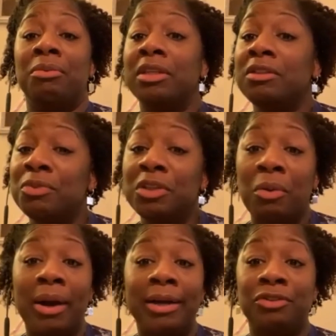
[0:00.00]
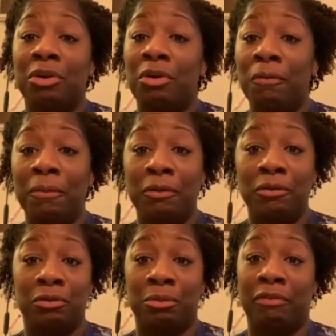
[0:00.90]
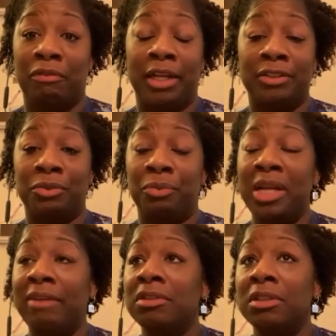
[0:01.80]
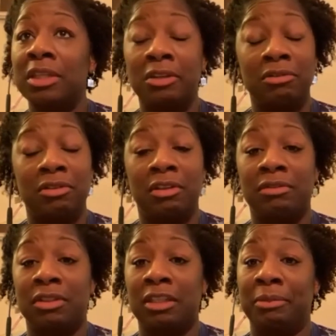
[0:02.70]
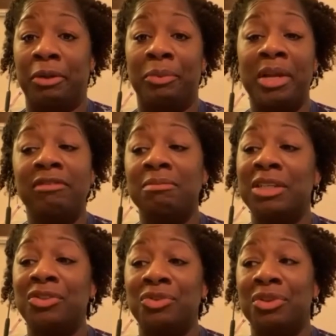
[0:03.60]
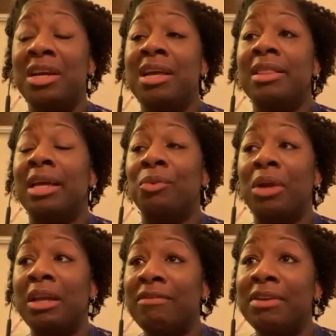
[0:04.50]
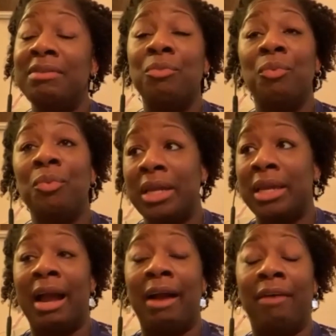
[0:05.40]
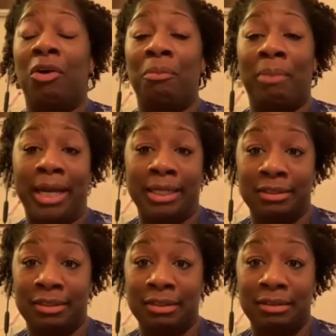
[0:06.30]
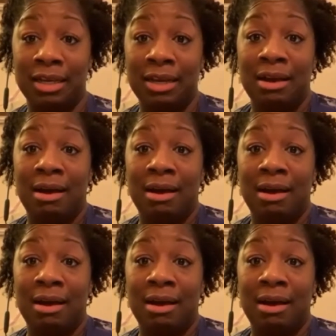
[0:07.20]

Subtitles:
This requires your own personal reflection. We have to look at ourselves in the mirror. We have to make sure that even we have our own biases.